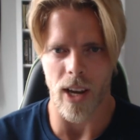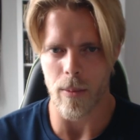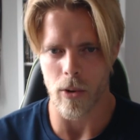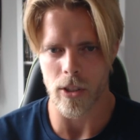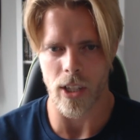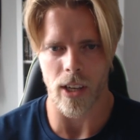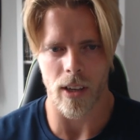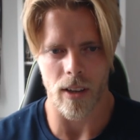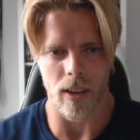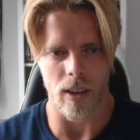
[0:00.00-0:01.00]
Thai
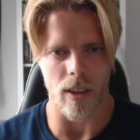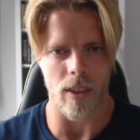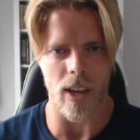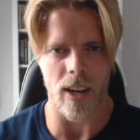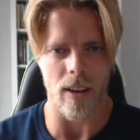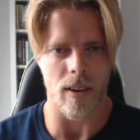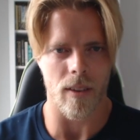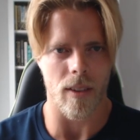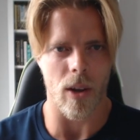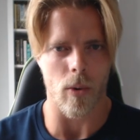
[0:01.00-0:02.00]
boxing,
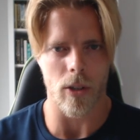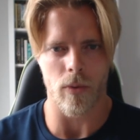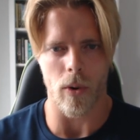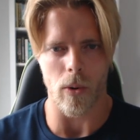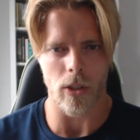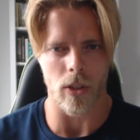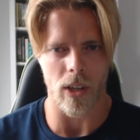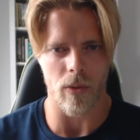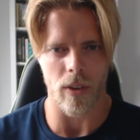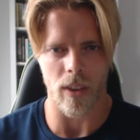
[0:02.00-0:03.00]
then they want to focus on
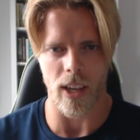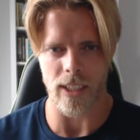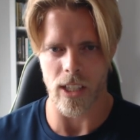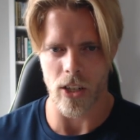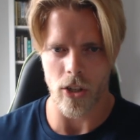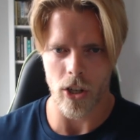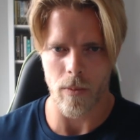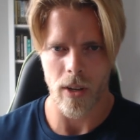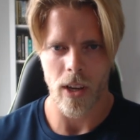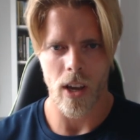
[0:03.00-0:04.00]
different things in the
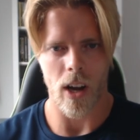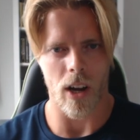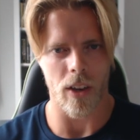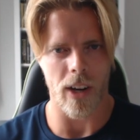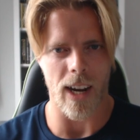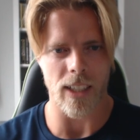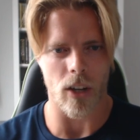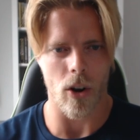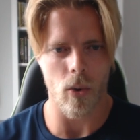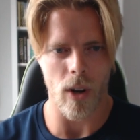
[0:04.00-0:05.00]
gym. Other guys
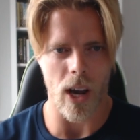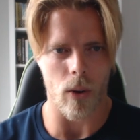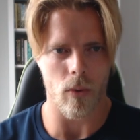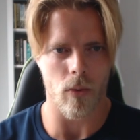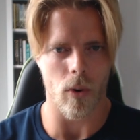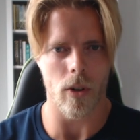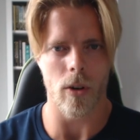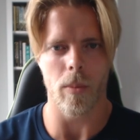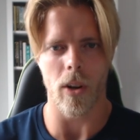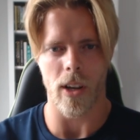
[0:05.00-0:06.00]
are only out for, you
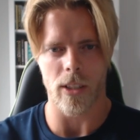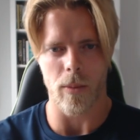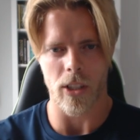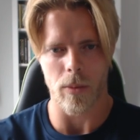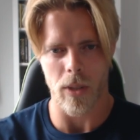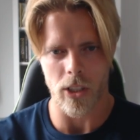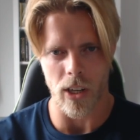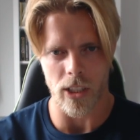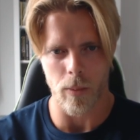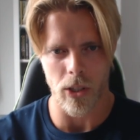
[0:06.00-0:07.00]
know, building as much
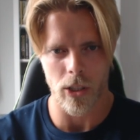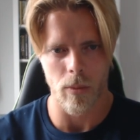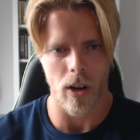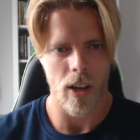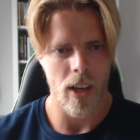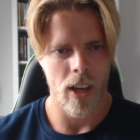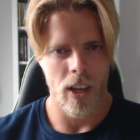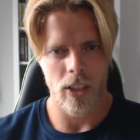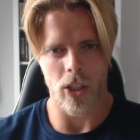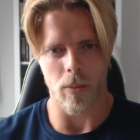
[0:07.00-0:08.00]
muscle as possible.
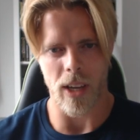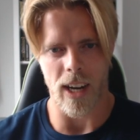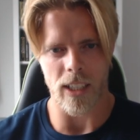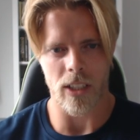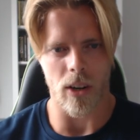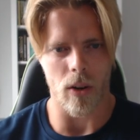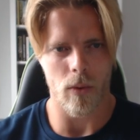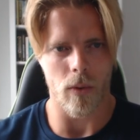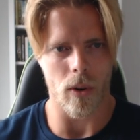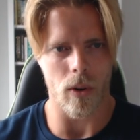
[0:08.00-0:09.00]
Some guys are
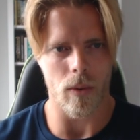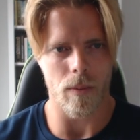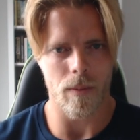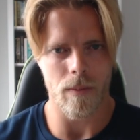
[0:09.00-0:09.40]
out for